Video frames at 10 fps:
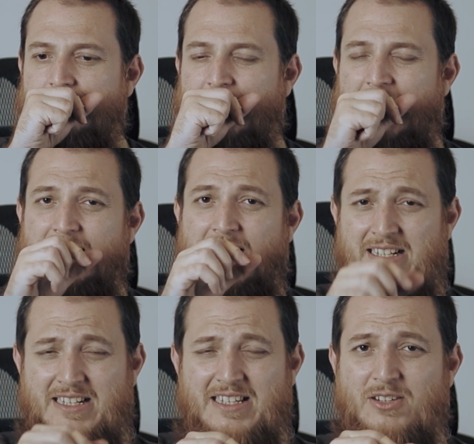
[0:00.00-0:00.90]
and the
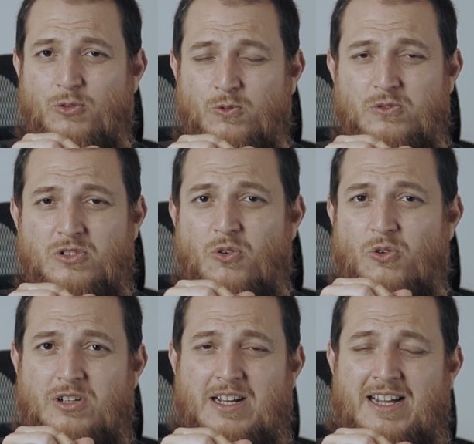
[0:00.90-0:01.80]
Hindi oud
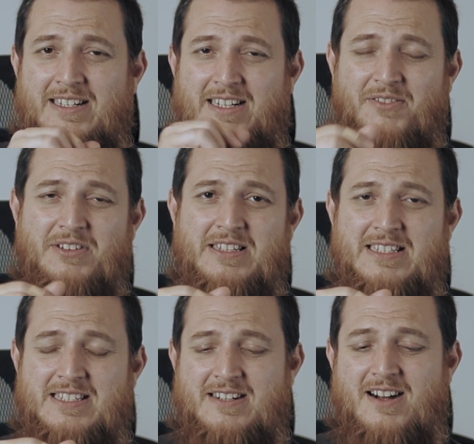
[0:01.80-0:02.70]
note I loved in the
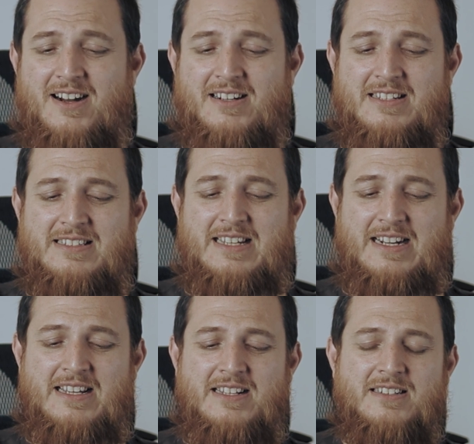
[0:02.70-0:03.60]
start is
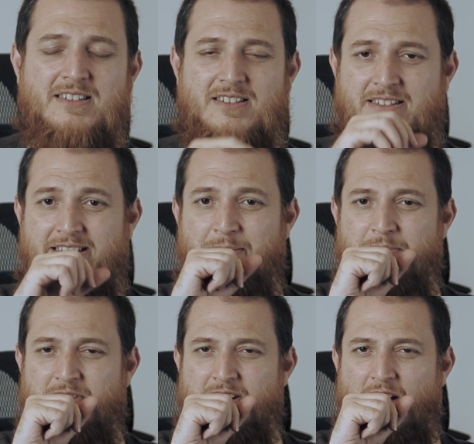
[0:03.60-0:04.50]
getting
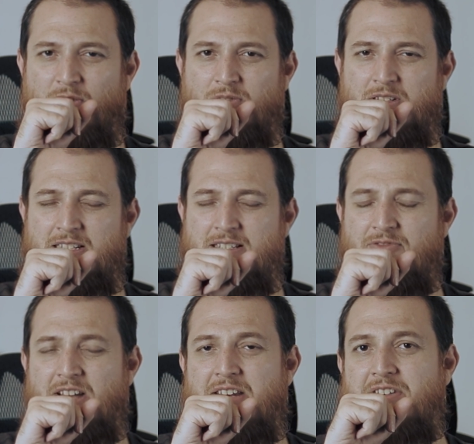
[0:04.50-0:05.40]
dimmed now. It is
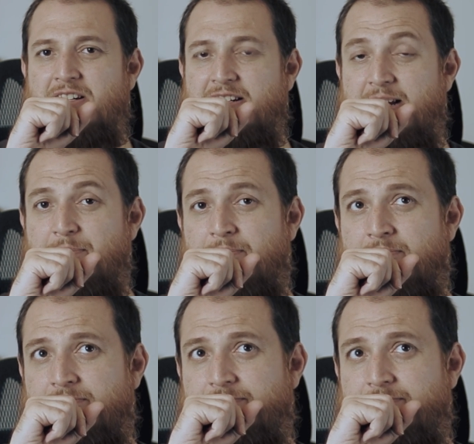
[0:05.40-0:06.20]
very dim.